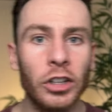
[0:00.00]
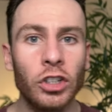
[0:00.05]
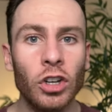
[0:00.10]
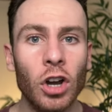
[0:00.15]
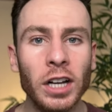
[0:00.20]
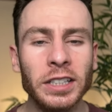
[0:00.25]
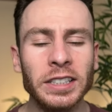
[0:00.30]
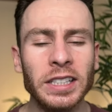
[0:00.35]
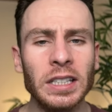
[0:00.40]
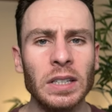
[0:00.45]

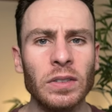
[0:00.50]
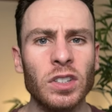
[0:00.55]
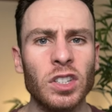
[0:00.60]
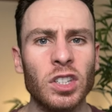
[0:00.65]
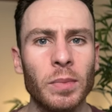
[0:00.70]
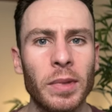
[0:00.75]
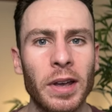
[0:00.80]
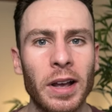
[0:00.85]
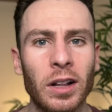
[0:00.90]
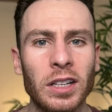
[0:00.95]
dog's sense of
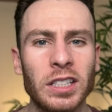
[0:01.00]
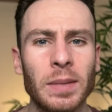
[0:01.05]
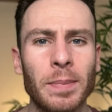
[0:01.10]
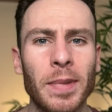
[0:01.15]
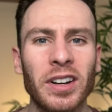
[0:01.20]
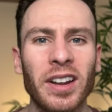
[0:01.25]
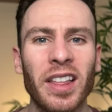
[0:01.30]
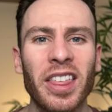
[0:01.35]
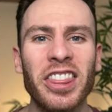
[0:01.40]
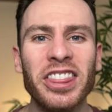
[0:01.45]
smell is
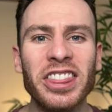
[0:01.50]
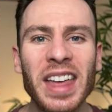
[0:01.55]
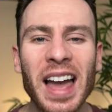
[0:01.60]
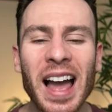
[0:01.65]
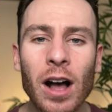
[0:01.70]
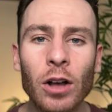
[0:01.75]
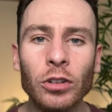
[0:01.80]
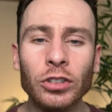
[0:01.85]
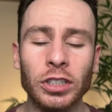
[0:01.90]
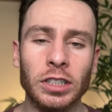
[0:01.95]
about
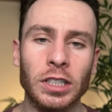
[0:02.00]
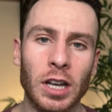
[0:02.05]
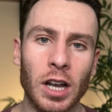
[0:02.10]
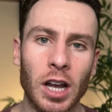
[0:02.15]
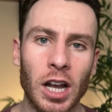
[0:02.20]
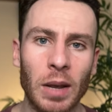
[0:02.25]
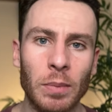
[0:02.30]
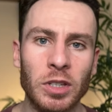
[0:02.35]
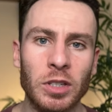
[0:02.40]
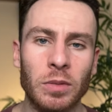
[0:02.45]
1,000
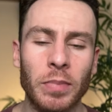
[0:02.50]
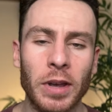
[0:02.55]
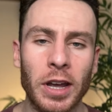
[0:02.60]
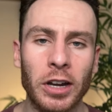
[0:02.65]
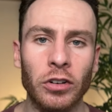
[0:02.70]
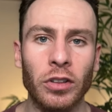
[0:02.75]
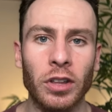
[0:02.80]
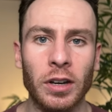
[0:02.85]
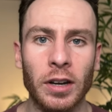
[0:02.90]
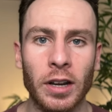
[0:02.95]
times
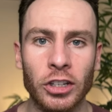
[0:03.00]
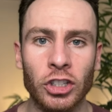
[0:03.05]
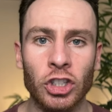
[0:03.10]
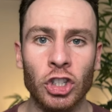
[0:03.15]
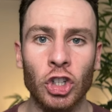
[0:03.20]
better than us